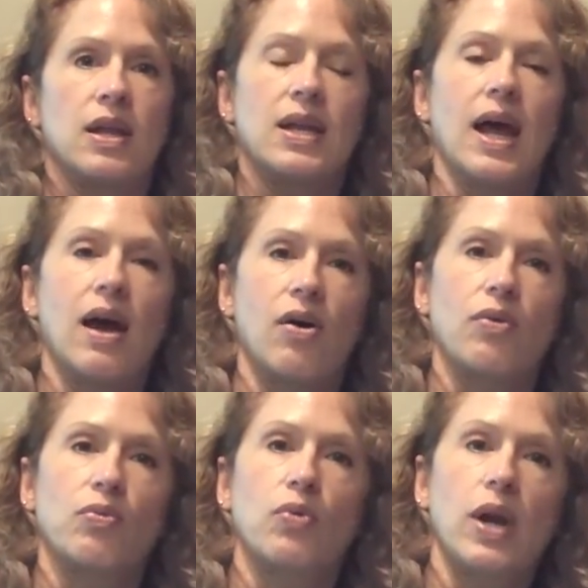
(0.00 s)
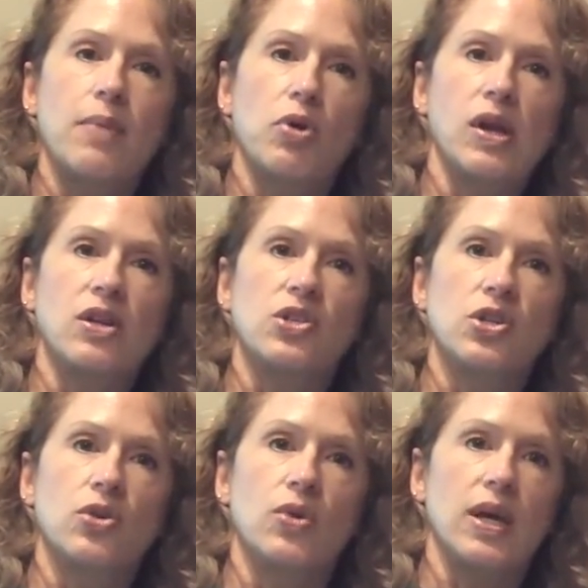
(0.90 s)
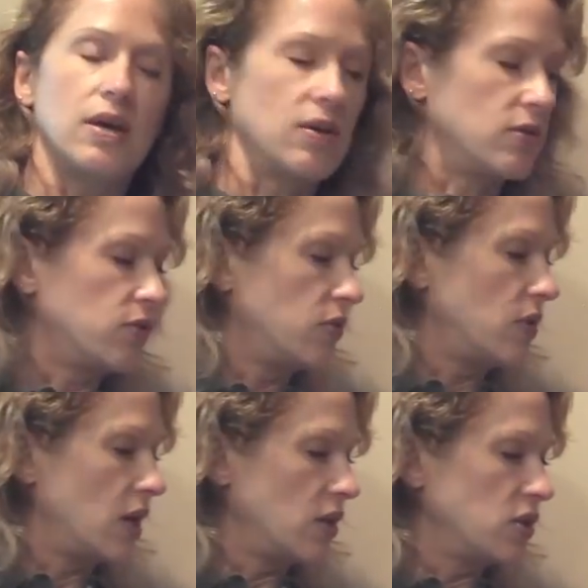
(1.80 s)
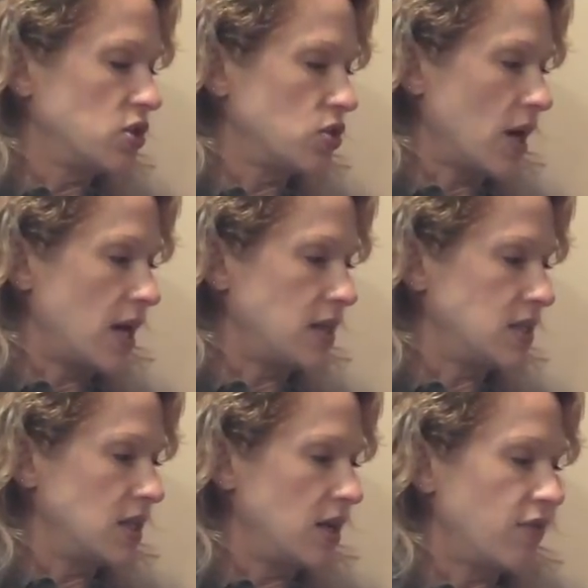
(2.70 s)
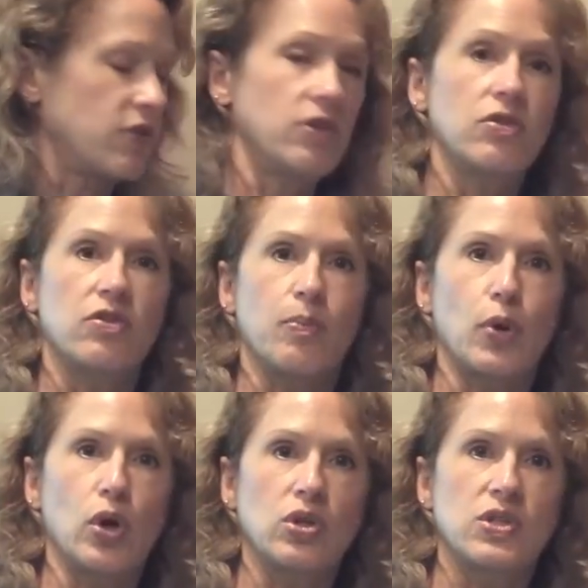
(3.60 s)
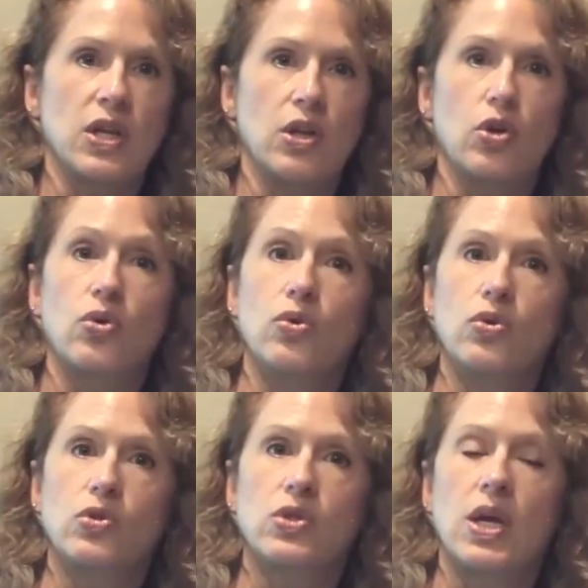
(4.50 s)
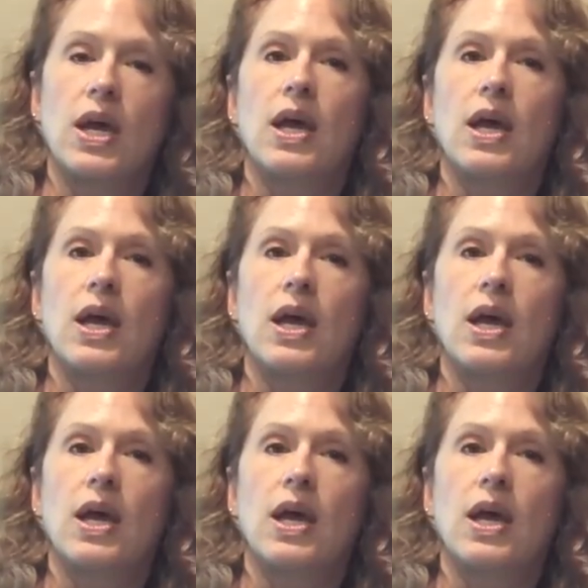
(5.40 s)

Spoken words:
Now, what I'm going to do is illustrate if this is a person whose